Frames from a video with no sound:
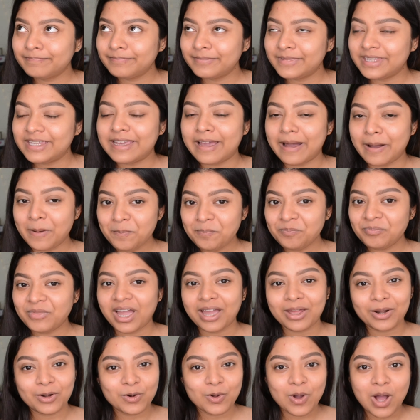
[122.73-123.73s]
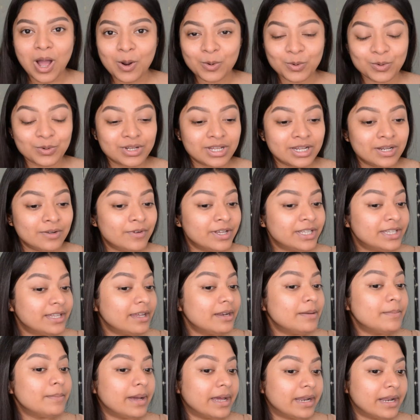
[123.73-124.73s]
Yeah, I don't know how to deal with
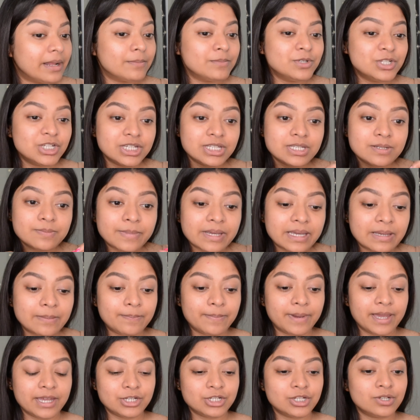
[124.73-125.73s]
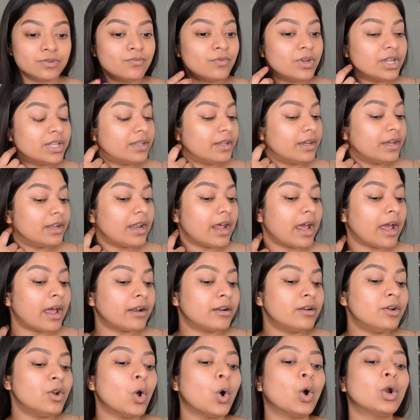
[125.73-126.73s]
it, but I'm just being patient with it
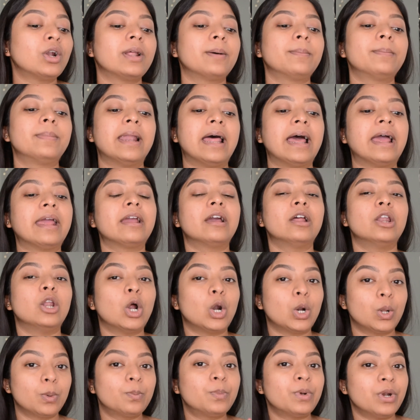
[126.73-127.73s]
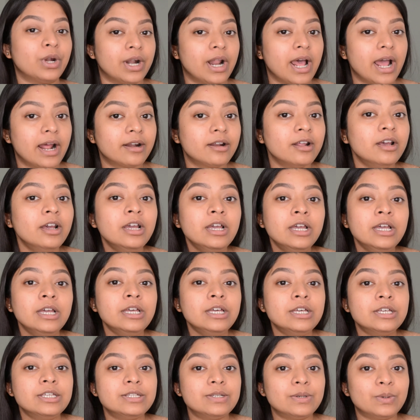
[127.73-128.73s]
and not applying a lot of product.
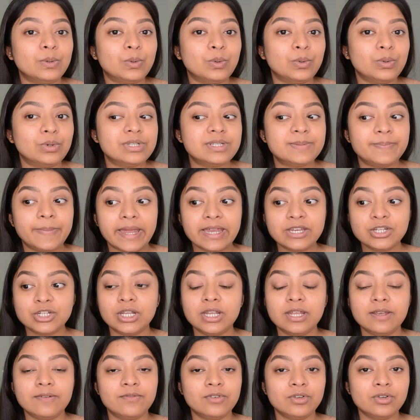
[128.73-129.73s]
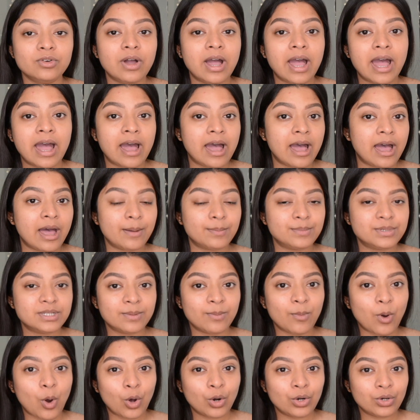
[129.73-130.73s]
So especially if you have
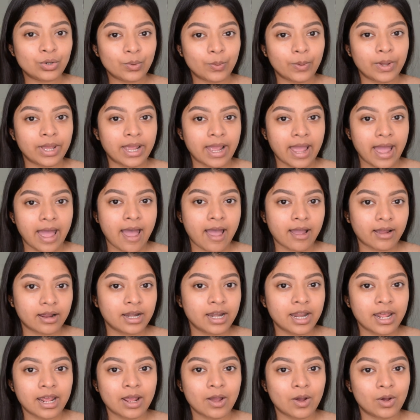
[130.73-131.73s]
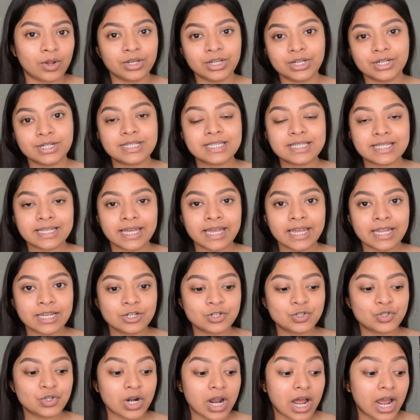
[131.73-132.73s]
some ongoing acne on your skin,
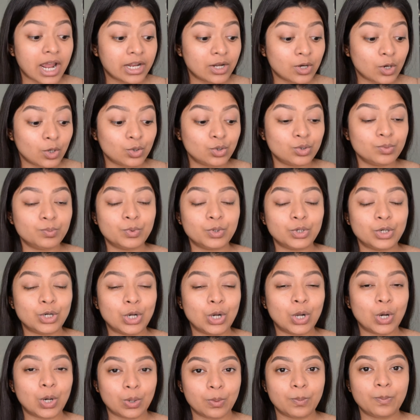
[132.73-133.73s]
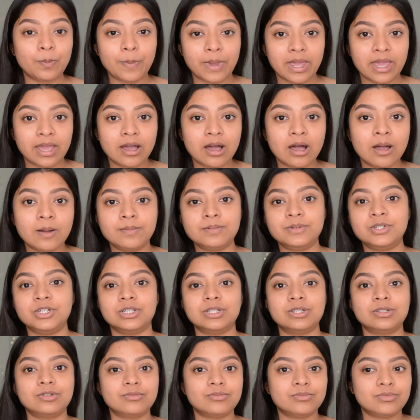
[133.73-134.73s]
try not to put a lot of makeup.
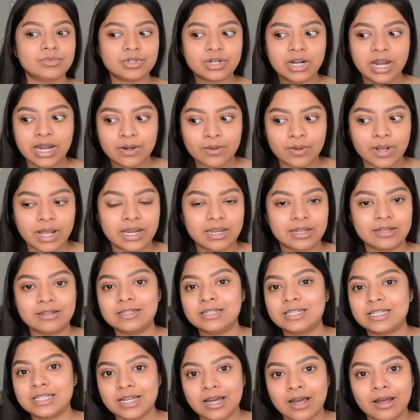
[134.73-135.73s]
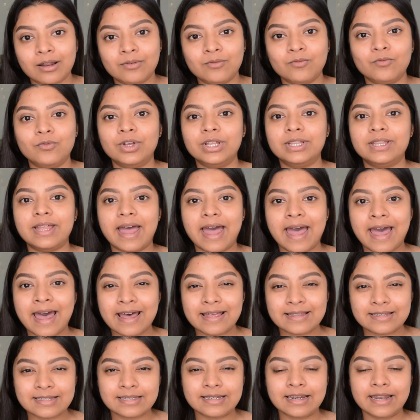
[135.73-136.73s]
Just try to get it done with
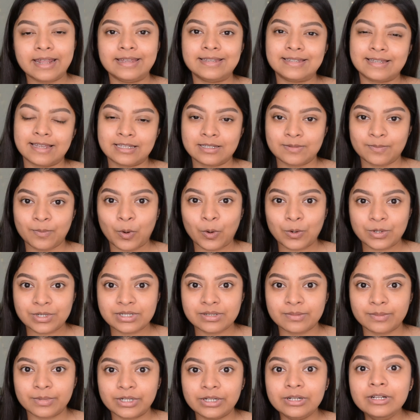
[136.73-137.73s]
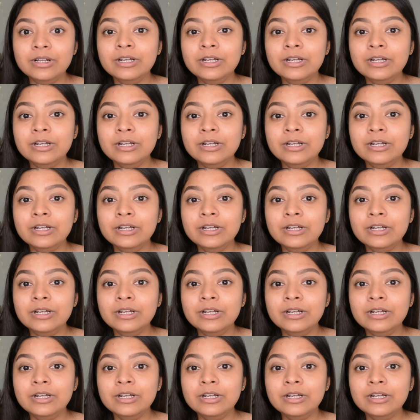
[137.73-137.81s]
as less as possible.